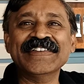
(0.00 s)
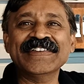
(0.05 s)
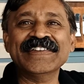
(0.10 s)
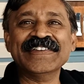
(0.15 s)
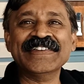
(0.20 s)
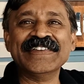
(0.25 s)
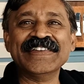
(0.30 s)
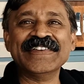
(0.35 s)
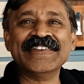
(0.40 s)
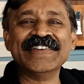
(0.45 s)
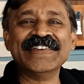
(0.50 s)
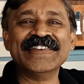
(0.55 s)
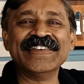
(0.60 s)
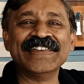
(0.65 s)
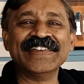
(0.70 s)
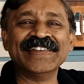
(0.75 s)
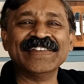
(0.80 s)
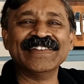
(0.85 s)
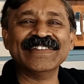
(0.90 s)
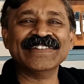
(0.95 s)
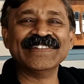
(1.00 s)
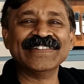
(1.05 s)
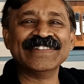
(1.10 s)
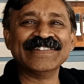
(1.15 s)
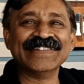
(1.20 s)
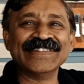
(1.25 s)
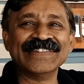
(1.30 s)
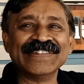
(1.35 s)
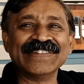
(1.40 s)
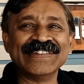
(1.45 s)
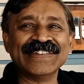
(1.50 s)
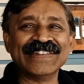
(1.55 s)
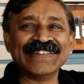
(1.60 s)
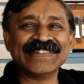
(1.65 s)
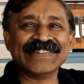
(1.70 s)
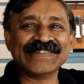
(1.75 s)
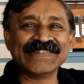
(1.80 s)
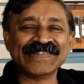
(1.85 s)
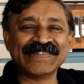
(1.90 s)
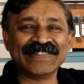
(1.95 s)
Dinakar in Bangalore here at
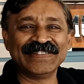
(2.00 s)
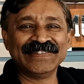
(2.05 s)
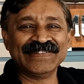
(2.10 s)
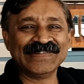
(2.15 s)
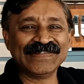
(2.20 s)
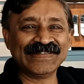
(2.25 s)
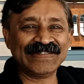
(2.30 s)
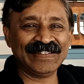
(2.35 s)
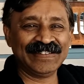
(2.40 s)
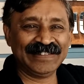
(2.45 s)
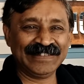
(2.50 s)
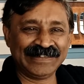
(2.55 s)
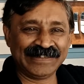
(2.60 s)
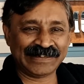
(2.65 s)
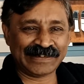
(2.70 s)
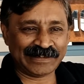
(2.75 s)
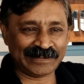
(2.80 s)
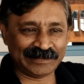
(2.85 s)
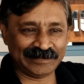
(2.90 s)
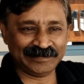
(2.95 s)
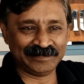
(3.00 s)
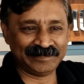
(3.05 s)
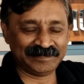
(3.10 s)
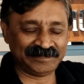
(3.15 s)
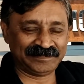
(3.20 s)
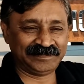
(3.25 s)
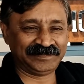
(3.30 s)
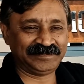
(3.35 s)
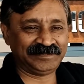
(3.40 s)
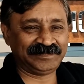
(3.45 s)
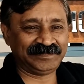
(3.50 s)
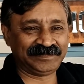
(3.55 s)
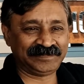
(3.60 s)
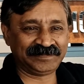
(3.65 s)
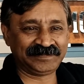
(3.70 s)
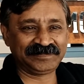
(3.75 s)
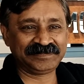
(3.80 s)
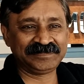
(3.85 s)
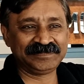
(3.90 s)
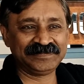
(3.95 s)
Navs Motors, and he is a proud
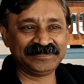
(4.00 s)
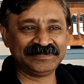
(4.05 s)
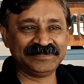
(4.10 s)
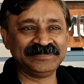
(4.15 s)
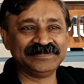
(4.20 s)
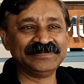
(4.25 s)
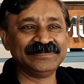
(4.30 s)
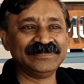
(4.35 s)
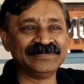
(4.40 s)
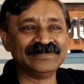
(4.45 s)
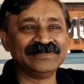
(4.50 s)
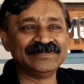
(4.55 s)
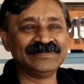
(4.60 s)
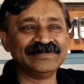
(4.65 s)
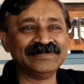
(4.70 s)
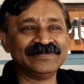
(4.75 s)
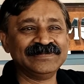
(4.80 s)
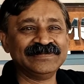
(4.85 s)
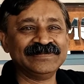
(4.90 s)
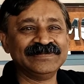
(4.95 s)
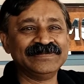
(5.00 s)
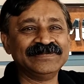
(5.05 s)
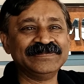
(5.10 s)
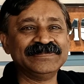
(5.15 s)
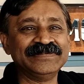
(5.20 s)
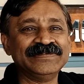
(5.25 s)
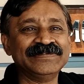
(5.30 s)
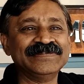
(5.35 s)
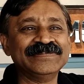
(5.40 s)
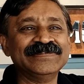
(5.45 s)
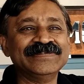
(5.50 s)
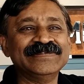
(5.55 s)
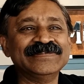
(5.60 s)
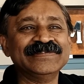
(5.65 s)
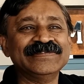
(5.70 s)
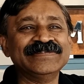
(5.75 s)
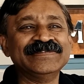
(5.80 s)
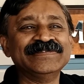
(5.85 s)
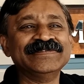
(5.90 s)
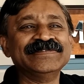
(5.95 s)
Mojo owner, and we are really happy to have
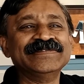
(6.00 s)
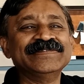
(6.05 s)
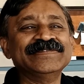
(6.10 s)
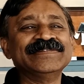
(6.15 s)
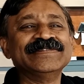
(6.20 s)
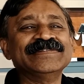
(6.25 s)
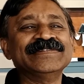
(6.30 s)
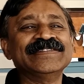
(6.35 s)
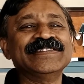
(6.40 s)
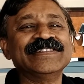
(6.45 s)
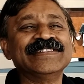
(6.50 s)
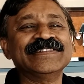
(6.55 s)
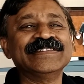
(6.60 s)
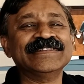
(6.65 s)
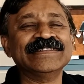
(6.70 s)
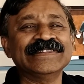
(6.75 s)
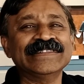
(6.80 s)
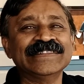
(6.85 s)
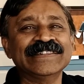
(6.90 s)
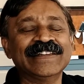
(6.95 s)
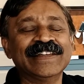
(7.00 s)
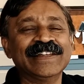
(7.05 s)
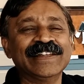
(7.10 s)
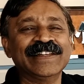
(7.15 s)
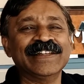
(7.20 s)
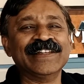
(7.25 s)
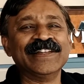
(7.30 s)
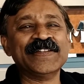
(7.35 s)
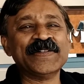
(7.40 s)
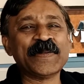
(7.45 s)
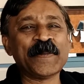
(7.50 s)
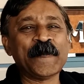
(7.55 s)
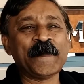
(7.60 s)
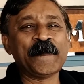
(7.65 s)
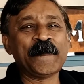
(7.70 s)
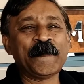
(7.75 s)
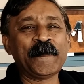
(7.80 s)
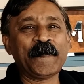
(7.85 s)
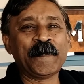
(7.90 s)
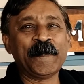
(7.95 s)
him in Mojo Tribe. So
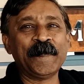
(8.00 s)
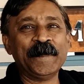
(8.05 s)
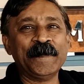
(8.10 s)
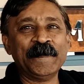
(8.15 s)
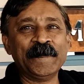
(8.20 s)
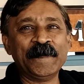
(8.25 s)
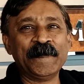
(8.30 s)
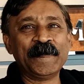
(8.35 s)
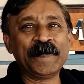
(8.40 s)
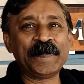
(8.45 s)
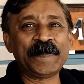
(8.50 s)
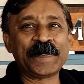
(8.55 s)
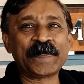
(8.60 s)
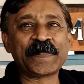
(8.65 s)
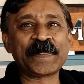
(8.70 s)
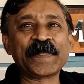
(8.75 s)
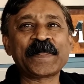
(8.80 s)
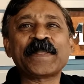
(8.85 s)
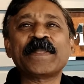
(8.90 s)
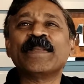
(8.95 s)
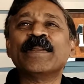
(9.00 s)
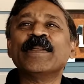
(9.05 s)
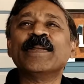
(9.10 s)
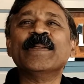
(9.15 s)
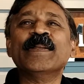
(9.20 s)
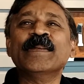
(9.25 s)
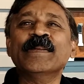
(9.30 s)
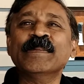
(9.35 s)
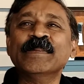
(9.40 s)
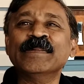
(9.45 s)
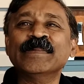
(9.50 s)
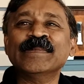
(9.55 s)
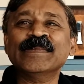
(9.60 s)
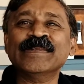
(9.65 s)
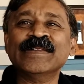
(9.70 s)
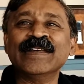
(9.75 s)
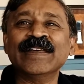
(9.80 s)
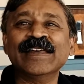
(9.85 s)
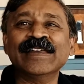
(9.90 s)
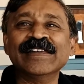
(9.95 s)
we'll ask Dinakar sir about his
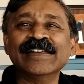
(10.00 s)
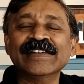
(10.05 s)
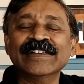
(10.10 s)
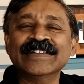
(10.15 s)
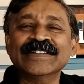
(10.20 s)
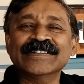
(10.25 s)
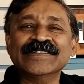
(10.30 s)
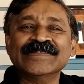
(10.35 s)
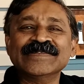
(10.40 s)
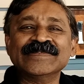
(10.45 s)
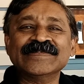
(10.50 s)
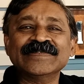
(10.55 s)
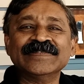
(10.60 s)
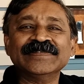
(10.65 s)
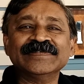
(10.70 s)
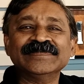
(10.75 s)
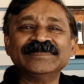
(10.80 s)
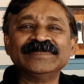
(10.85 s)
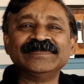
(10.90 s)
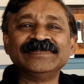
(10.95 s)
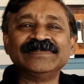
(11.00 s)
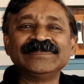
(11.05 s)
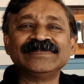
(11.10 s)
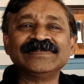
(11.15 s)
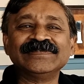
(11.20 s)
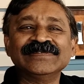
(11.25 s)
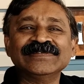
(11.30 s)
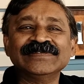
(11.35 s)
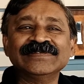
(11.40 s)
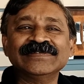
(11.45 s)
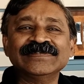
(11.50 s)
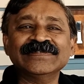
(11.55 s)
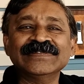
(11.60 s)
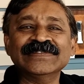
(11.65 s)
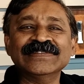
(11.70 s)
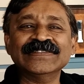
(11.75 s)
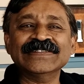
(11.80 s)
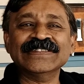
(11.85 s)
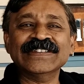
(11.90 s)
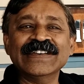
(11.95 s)
experience with his machine Mojo.
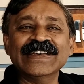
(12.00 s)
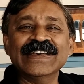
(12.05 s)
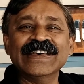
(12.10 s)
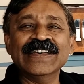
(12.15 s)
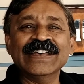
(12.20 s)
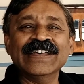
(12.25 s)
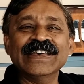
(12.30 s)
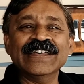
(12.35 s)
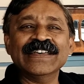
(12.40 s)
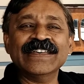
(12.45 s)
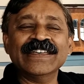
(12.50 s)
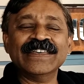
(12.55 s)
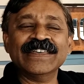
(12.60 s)
Sir.